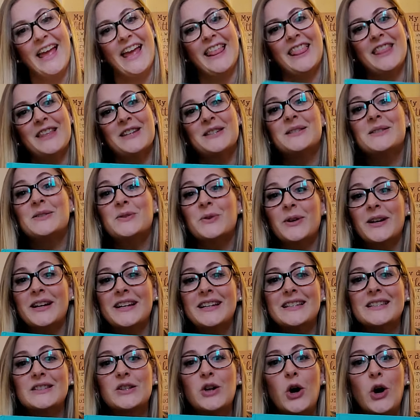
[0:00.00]
This story
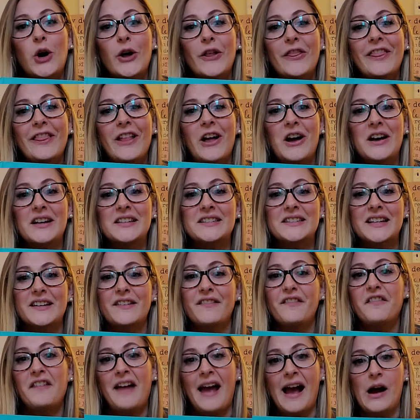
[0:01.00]
is called Lost and
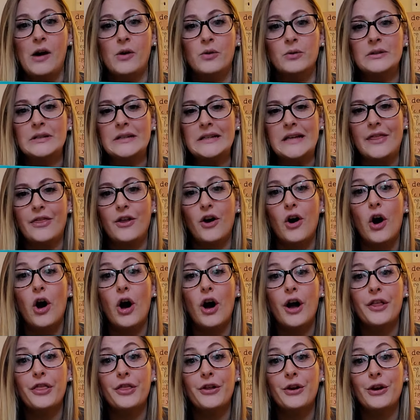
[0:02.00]
Found. The
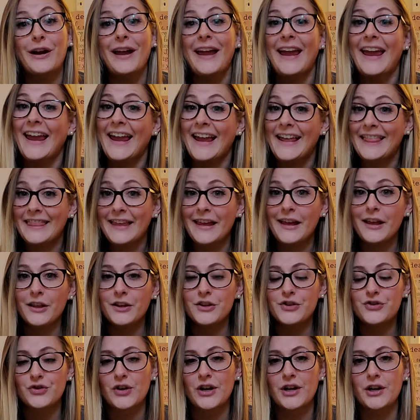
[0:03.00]
author and the
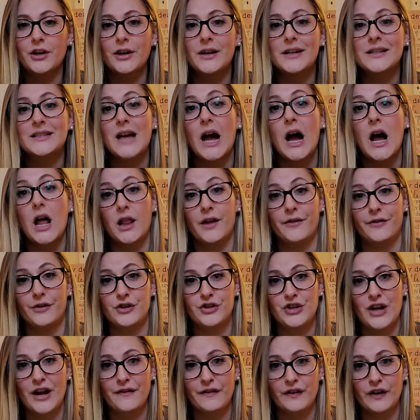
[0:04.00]
illustrator is Oliver
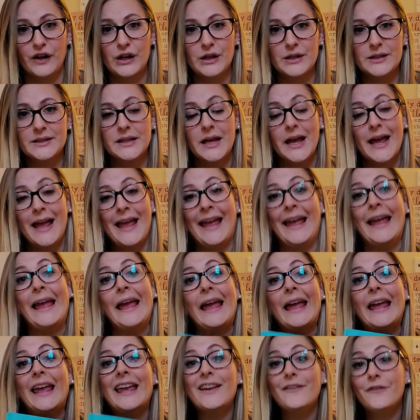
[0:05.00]
Jeffers.
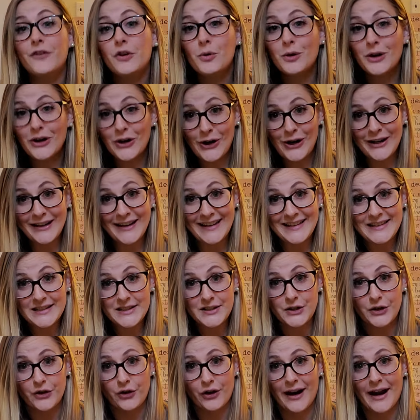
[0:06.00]
If you are on
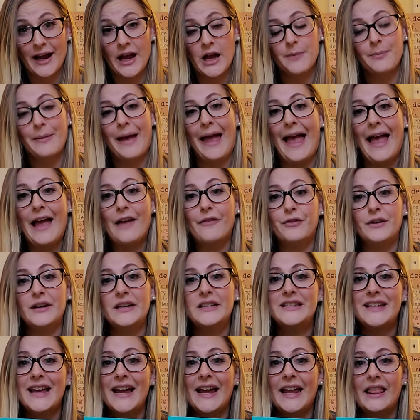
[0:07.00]
Instagram, every
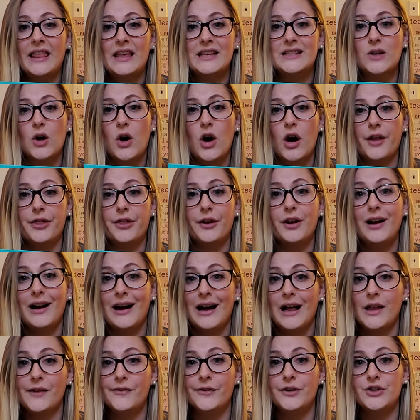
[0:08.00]
day this author,
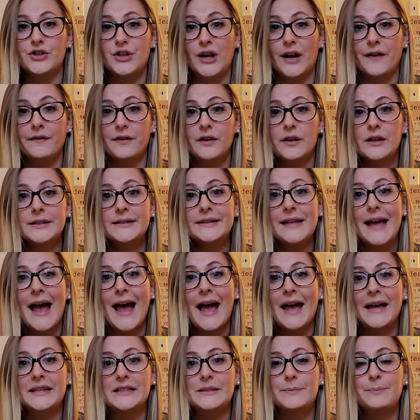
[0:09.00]
Oliver Jeffers,
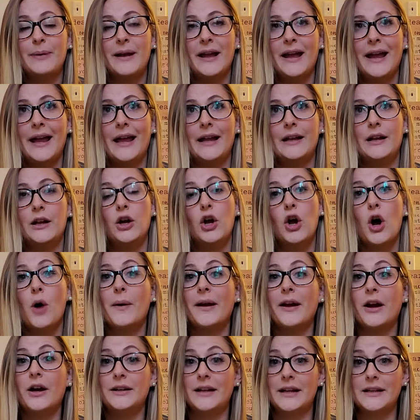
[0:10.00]
has been
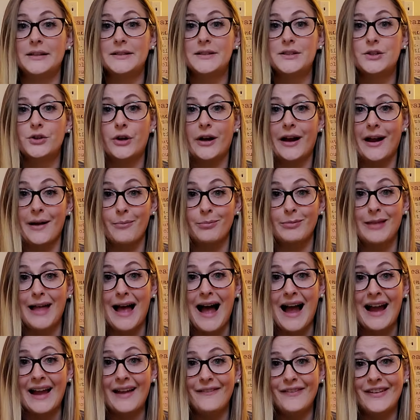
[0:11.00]
going on Instagram
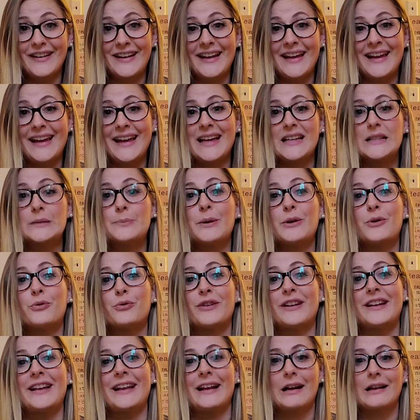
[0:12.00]
Live and he has been
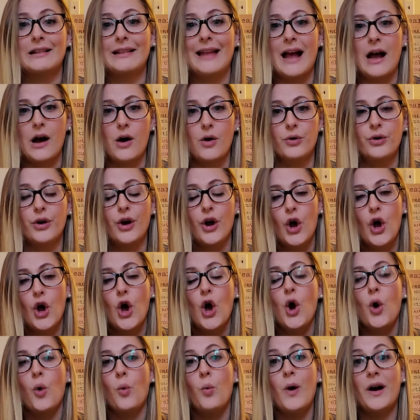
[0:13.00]
reading aloud
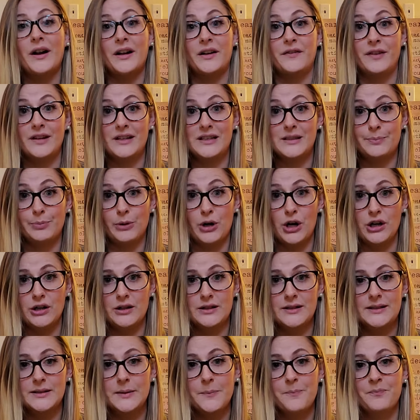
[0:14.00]
one of his
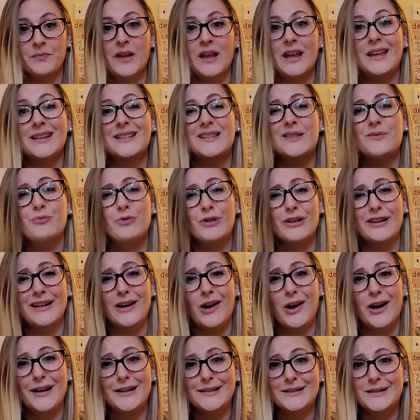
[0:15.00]
books. He has some really
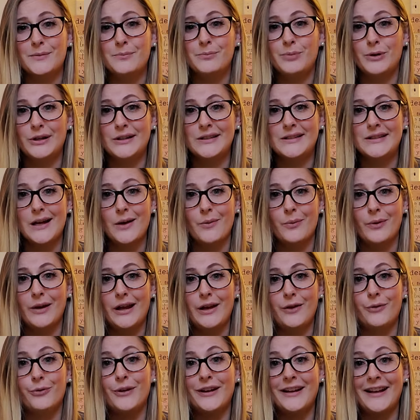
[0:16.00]
awesome books that
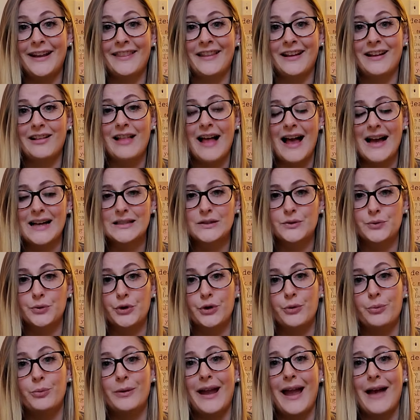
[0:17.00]
we read in the
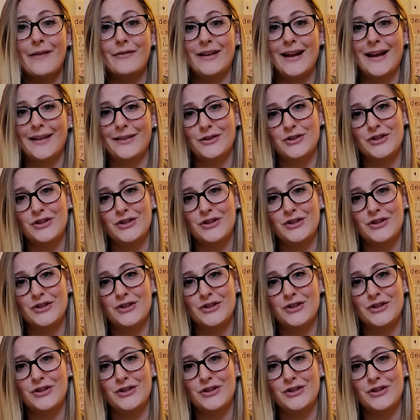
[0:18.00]
classroom. We haven't had the